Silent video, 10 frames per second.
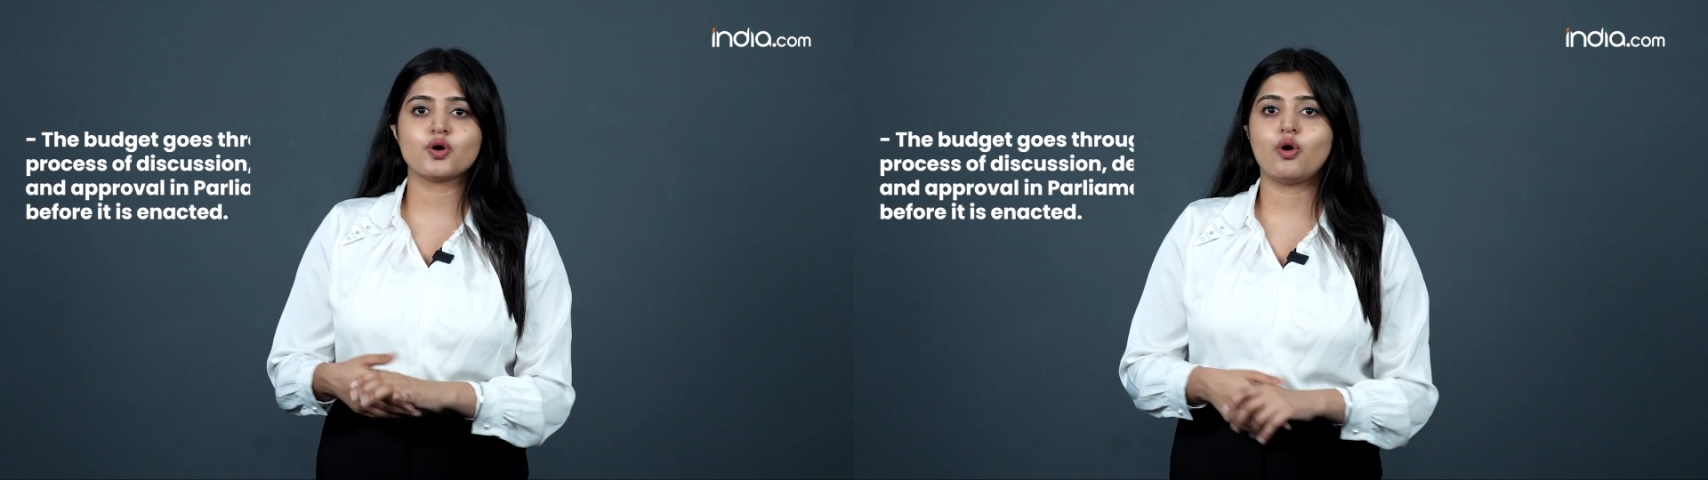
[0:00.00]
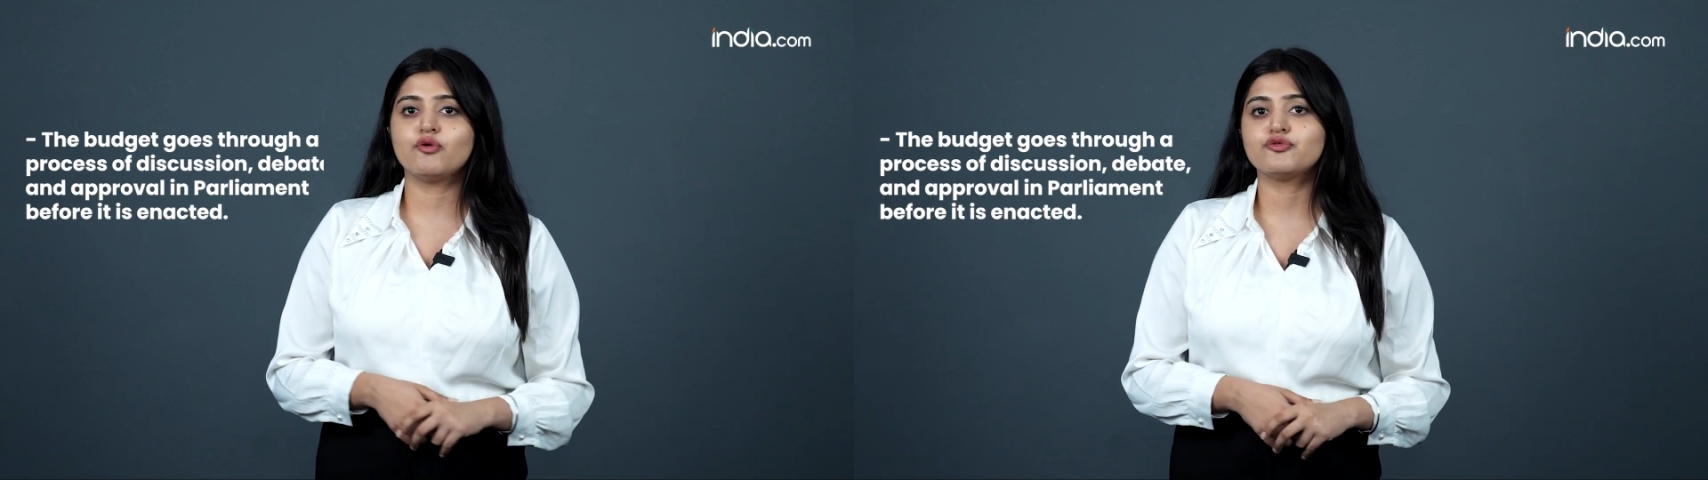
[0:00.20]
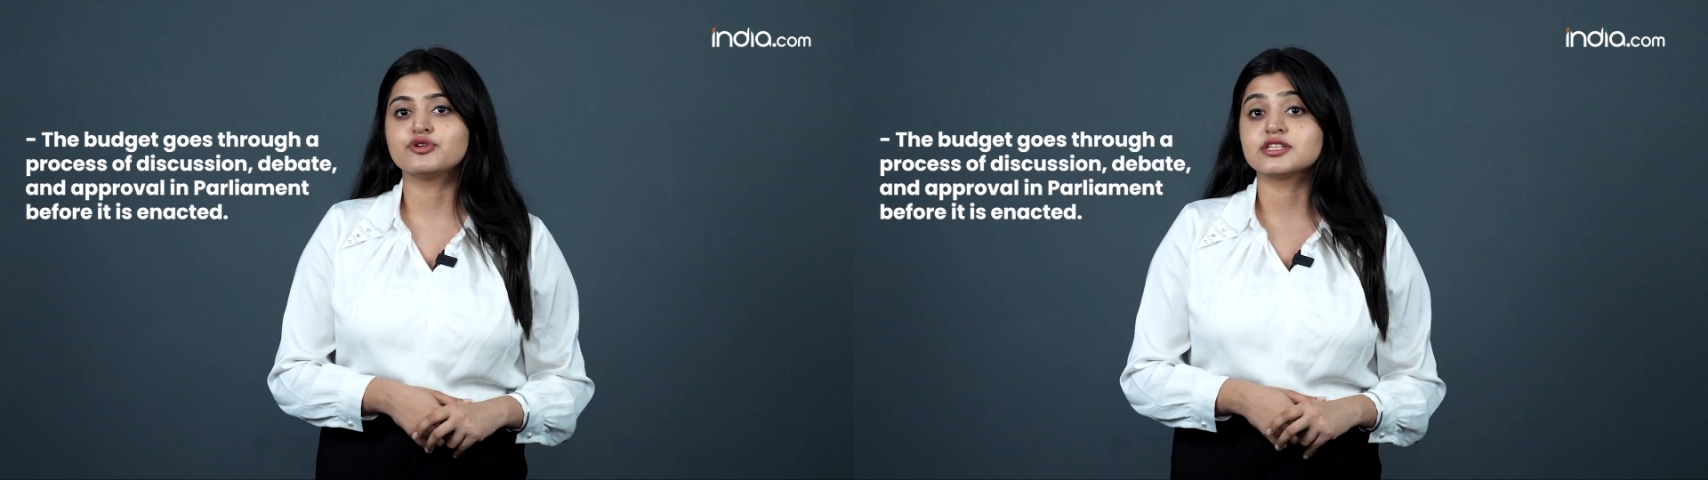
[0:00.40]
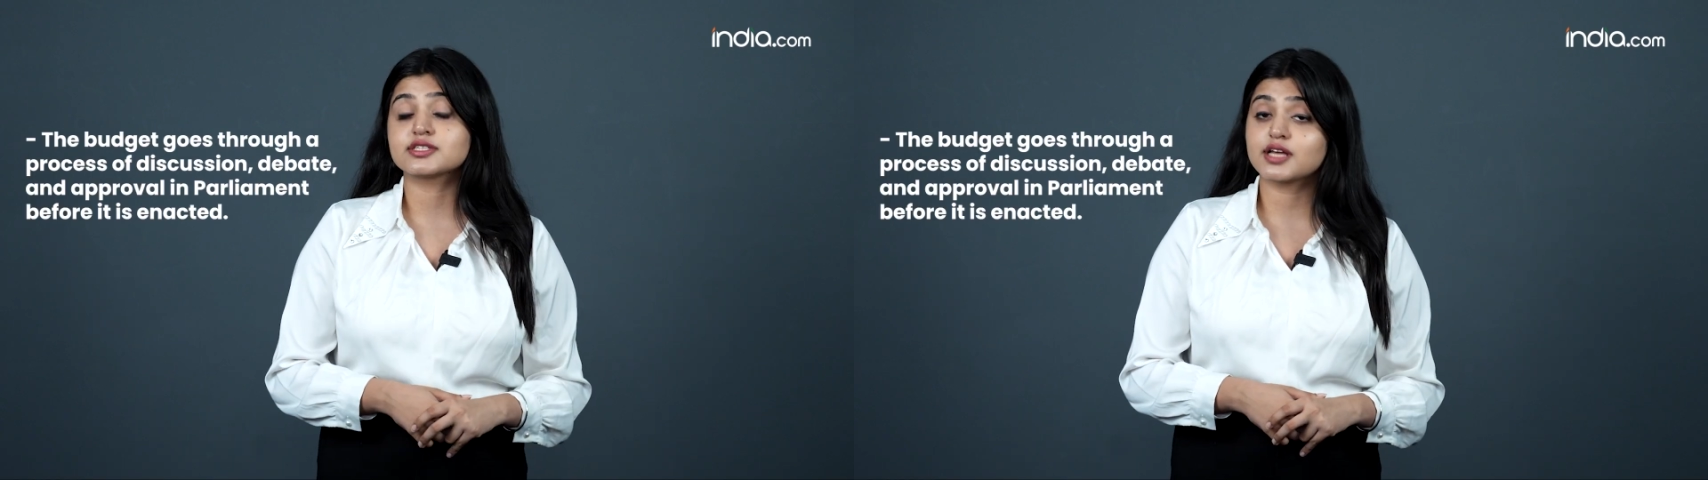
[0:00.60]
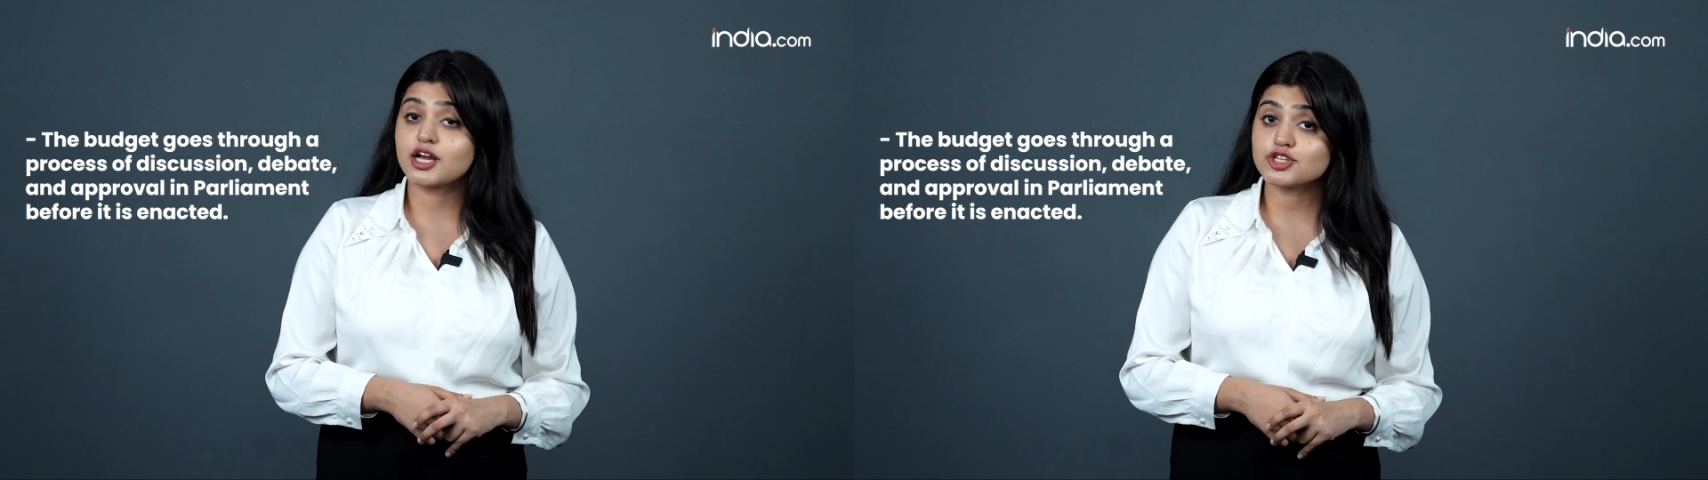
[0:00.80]
of
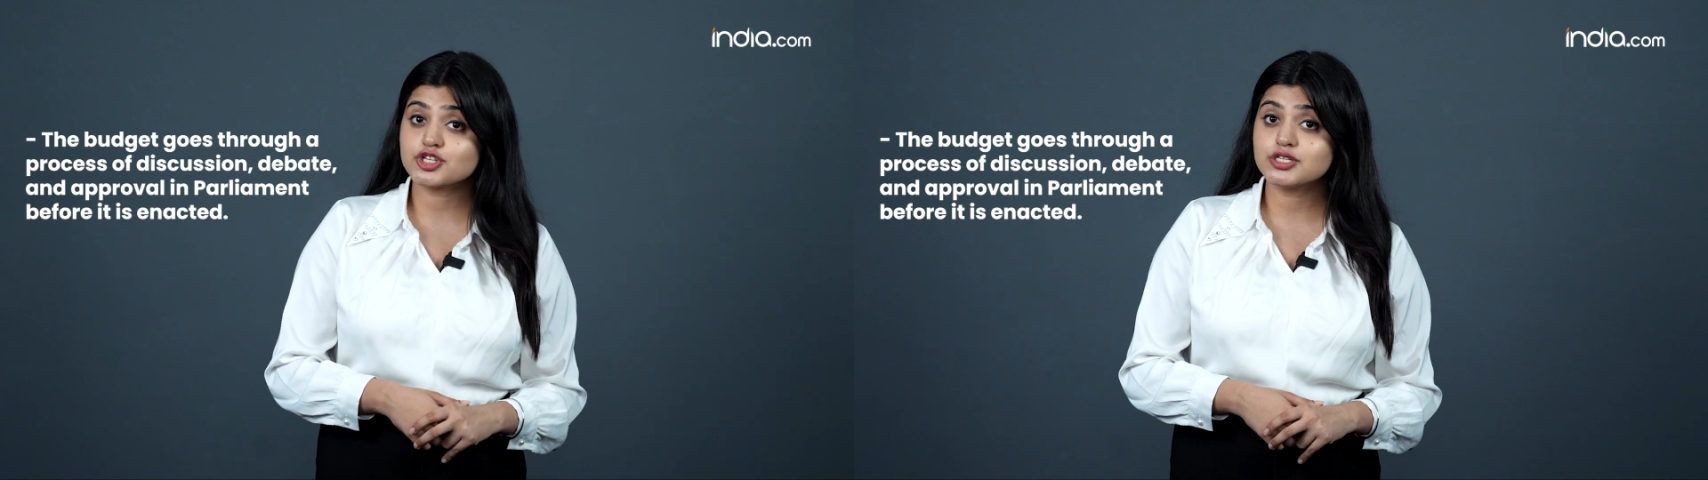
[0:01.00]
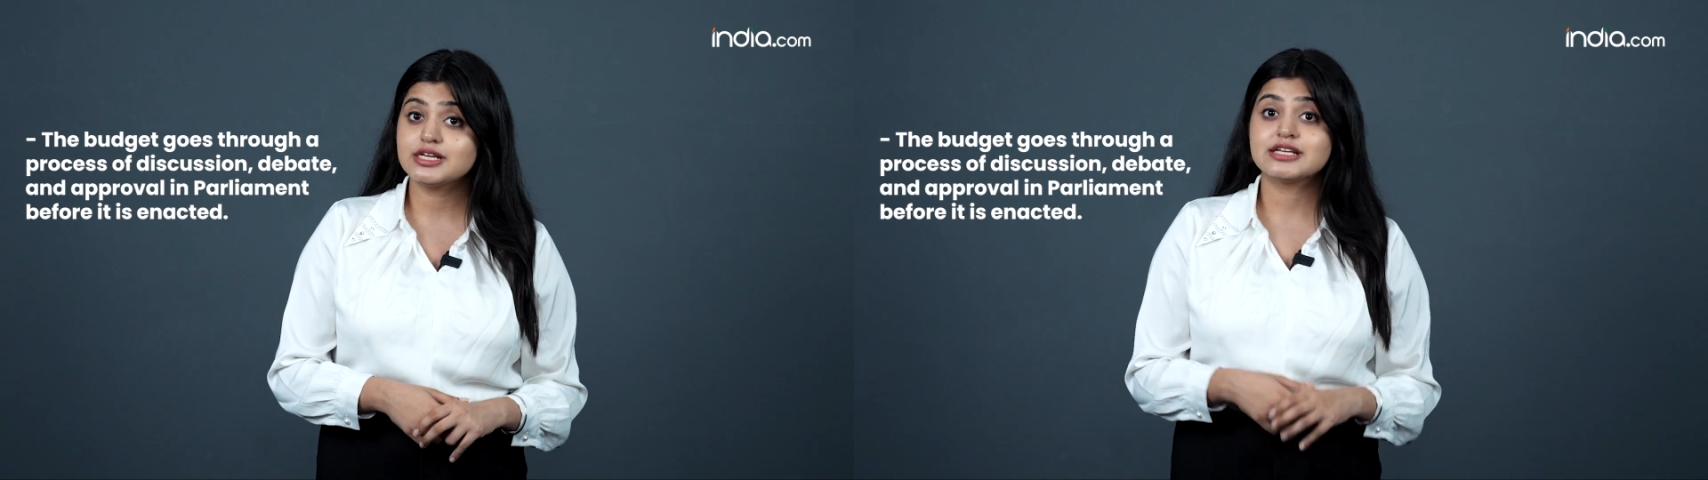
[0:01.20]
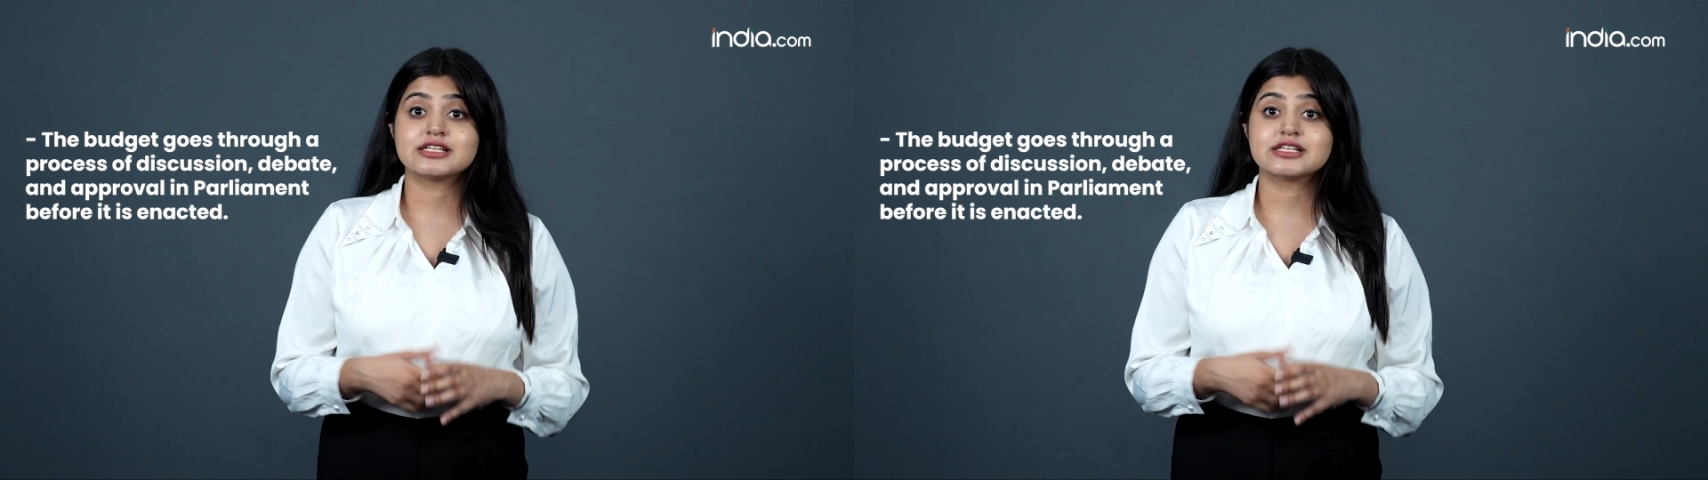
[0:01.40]
discussion,